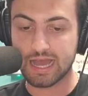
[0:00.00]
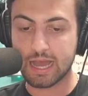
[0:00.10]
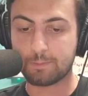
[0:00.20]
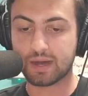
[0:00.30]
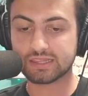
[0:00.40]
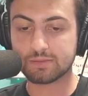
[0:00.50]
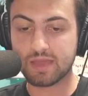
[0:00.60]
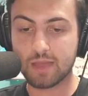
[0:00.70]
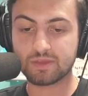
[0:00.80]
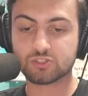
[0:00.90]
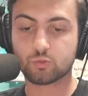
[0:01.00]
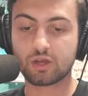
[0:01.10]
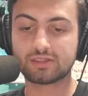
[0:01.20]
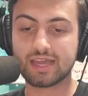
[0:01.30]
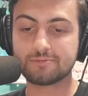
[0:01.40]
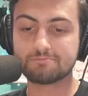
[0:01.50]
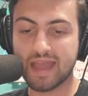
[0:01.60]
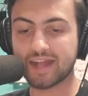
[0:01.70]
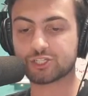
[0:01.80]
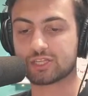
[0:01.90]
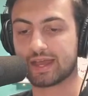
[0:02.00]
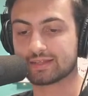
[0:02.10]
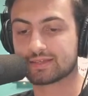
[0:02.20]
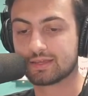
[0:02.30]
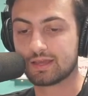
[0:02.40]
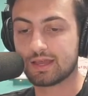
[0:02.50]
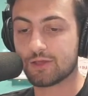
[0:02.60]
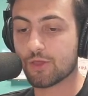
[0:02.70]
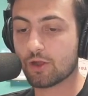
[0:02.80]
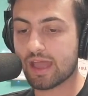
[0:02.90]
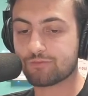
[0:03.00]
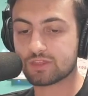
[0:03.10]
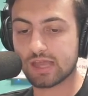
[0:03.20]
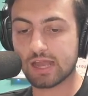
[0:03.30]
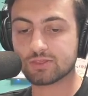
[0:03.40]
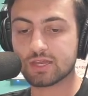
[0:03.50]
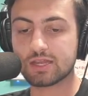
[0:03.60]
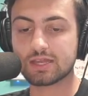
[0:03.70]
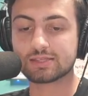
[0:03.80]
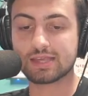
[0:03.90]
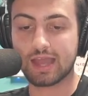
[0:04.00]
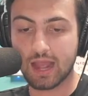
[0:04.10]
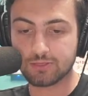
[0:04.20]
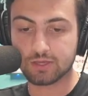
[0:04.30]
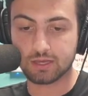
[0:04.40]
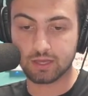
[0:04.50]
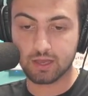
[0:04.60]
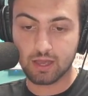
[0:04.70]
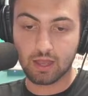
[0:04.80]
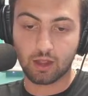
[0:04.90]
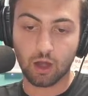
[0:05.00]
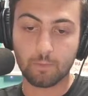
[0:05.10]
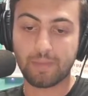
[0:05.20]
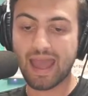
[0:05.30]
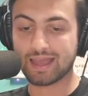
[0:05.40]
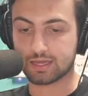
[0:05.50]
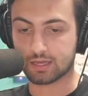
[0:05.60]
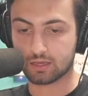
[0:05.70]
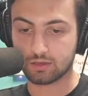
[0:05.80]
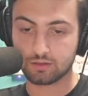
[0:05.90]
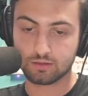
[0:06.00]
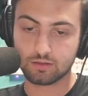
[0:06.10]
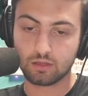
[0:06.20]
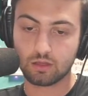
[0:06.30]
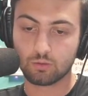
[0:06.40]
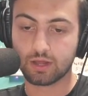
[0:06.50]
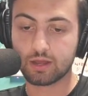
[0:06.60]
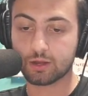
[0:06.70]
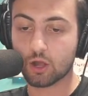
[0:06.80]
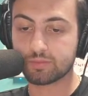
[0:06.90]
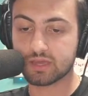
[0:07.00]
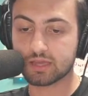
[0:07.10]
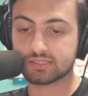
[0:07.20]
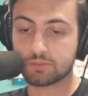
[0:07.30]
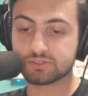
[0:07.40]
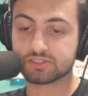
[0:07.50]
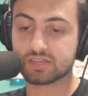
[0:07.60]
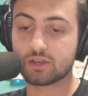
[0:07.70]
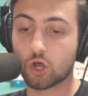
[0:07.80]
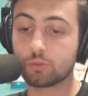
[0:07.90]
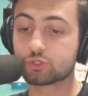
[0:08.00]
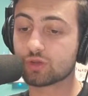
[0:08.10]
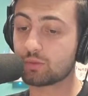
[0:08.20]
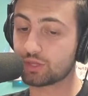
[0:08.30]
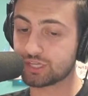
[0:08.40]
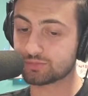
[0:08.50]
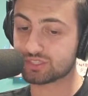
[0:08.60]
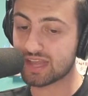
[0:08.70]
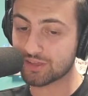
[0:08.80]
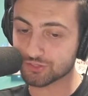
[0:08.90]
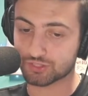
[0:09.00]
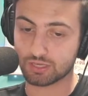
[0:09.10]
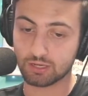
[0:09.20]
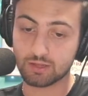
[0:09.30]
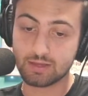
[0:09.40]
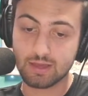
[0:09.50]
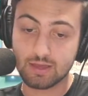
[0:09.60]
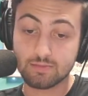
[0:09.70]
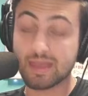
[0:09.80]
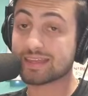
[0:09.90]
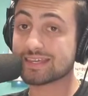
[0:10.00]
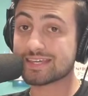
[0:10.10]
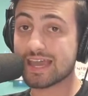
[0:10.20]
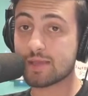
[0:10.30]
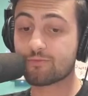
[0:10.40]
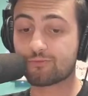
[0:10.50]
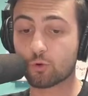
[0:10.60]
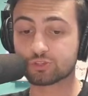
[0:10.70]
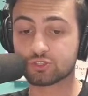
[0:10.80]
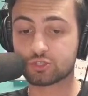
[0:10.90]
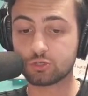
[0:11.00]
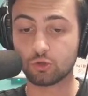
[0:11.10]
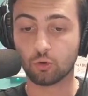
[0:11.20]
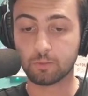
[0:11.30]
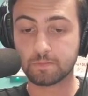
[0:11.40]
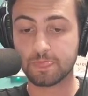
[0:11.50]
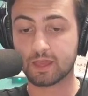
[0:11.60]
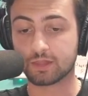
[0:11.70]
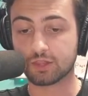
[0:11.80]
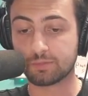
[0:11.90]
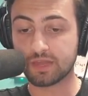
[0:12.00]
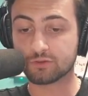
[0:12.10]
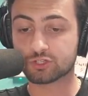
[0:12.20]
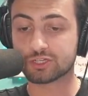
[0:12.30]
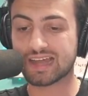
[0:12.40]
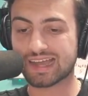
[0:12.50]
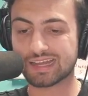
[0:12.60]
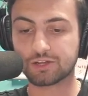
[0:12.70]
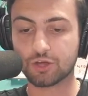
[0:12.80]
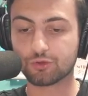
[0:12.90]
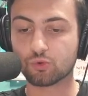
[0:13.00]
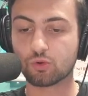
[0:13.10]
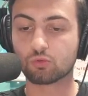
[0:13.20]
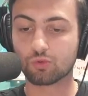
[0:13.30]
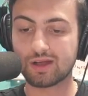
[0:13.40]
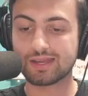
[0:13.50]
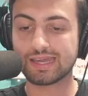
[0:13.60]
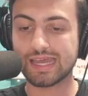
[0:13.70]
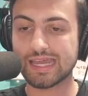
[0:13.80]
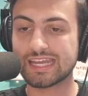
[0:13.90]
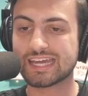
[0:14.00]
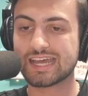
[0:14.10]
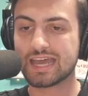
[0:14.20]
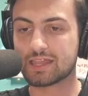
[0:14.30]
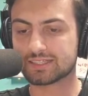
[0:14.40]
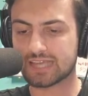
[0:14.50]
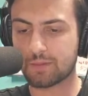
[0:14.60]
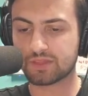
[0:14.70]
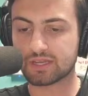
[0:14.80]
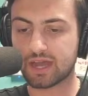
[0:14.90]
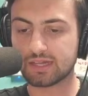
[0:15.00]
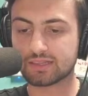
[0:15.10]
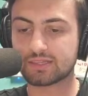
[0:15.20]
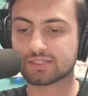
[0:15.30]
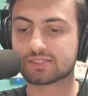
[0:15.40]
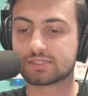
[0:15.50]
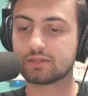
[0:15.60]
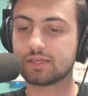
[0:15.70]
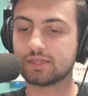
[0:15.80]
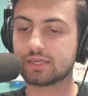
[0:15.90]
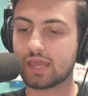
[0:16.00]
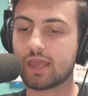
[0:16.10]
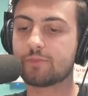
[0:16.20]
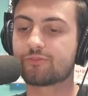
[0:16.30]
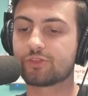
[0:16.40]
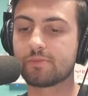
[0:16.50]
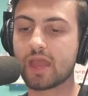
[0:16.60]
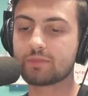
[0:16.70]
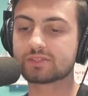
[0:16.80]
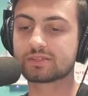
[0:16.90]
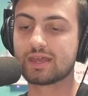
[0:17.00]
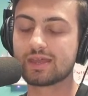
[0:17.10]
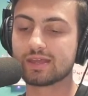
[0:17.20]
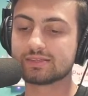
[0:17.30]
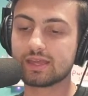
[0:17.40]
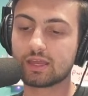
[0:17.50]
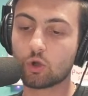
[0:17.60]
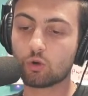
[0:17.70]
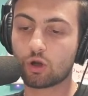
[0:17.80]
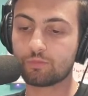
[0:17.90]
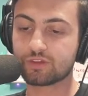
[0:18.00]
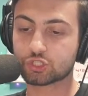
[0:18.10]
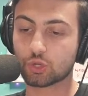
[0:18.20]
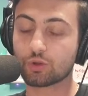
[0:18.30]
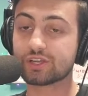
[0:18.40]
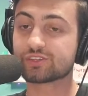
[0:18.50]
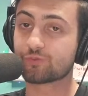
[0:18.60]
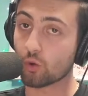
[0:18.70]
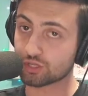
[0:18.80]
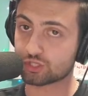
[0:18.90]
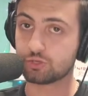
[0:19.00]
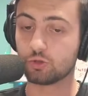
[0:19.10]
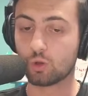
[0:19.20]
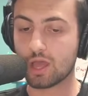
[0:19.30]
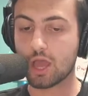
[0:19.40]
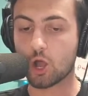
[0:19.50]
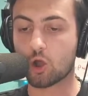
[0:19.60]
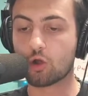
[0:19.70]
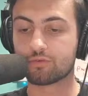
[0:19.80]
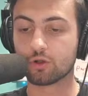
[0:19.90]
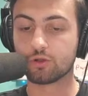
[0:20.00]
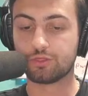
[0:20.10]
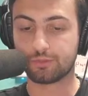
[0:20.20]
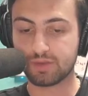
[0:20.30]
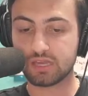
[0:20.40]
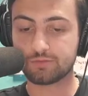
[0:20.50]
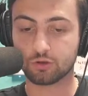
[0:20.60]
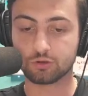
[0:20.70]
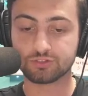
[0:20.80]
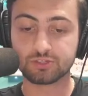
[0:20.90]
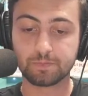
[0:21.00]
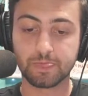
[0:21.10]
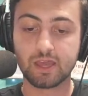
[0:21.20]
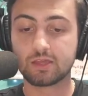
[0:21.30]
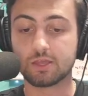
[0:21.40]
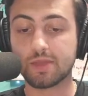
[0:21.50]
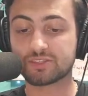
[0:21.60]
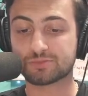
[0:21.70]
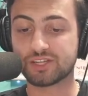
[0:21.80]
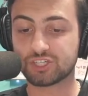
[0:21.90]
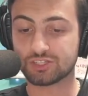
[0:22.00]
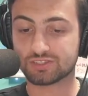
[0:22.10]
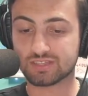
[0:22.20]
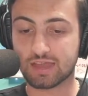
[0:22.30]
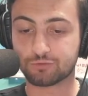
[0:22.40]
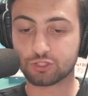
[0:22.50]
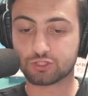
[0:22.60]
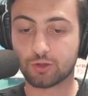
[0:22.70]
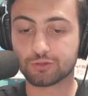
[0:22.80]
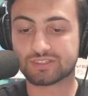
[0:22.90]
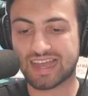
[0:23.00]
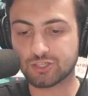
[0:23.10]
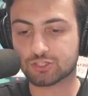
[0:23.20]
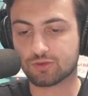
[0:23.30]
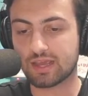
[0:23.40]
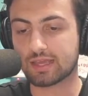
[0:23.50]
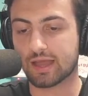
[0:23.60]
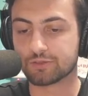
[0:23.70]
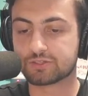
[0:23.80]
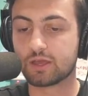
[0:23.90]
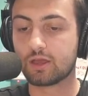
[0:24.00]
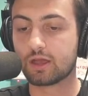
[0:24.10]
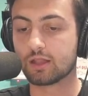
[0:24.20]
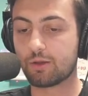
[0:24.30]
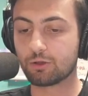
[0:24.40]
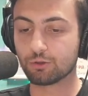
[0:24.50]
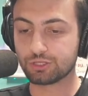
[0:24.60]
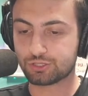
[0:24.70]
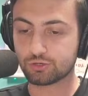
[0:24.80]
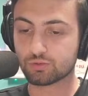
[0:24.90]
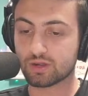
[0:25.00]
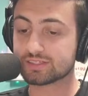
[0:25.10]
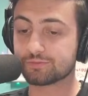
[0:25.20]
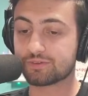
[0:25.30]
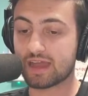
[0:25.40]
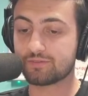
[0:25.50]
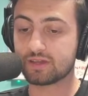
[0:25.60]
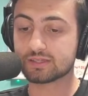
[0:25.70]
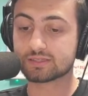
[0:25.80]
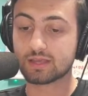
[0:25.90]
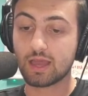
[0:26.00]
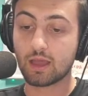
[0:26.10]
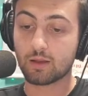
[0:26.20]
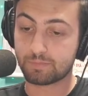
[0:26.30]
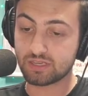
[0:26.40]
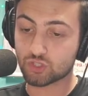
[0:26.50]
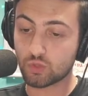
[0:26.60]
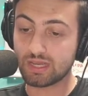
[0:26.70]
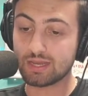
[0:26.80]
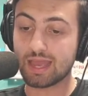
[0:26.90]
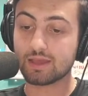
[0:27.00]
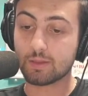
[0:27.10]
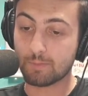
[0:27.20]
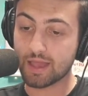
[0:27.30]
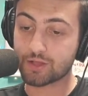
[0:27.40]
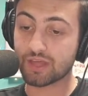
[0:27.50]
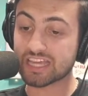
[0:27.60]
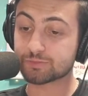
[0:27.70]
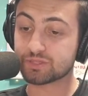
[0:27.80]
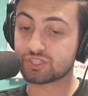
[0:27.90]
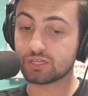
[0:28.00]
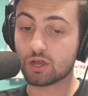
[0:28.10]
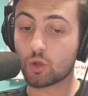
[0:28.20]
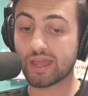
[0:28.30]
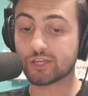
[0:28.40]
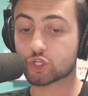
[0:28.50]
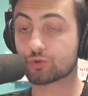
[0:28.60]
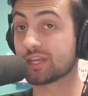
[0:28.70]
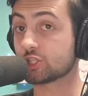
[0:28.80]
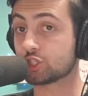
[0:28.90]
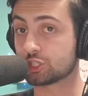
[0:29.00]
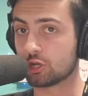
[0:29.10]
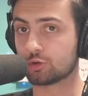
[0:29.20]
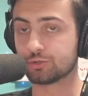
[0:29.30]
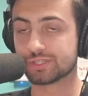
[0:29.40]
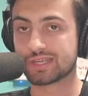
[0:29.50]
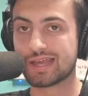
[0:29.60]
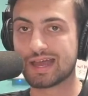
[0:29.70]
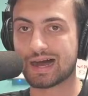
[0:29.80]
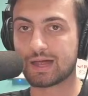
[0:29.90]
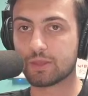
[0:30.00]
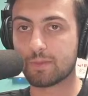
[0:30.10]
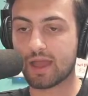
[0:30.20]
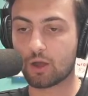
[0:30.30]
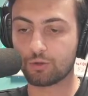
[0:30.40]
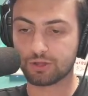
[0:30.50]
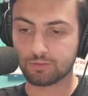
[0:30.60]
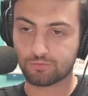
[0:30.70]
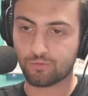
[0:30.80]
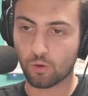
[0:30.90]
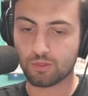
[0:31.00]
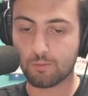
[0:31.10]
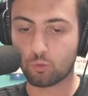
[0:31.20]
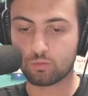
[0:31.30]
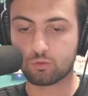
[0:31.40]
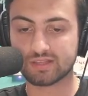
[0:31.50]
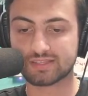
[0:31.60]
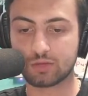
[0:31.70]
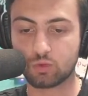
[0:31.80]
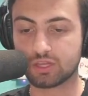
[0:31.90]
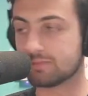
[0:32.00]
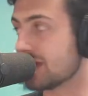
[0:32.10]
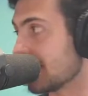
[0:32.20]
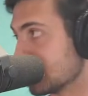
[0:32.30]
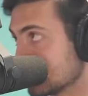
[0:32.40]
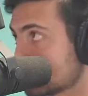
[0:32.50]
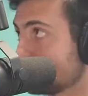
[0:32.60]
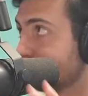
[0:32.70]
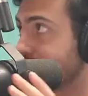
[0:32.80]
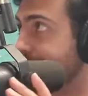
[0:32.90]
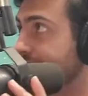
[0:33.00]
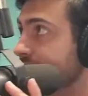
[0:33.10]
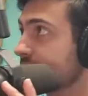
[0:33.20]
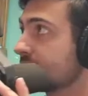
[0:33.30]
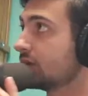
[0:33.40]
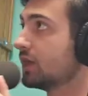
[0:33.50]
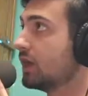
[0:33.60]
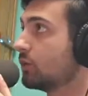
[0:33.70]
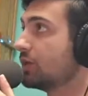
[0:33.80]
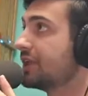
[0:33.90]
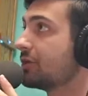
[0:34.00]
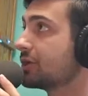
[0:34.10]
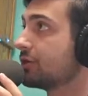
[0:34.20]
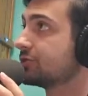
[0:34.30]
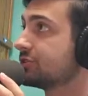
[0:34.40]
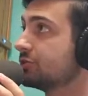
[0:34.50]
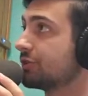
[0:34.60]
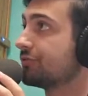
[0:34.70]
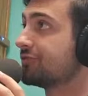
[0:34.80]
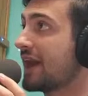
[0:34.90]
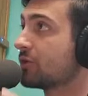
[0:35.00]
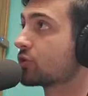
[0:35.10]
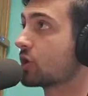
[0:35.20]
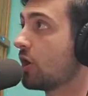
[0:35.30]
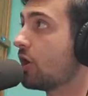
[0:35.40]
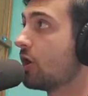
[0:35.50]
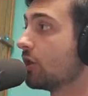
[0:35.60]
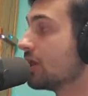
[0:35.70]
But the Mammoths would then match that in their half of the 8th inning as Anthony Garbakic would hit an RBI double to send home Dre Williams-Nelson, making the game 4-2. And then the Beavers could not get another run in the top of the 9th, thus sealing the game for the Mammoths as they go home victorious 4-2 over the Beavers. The Mammoths pitching staff would total 10 strikeouts, allowing only 2 runs and 5 hits between Michael Esposito and Trey Jones on the mound for the Westside Woolly Mammoths. We'll now go to the final call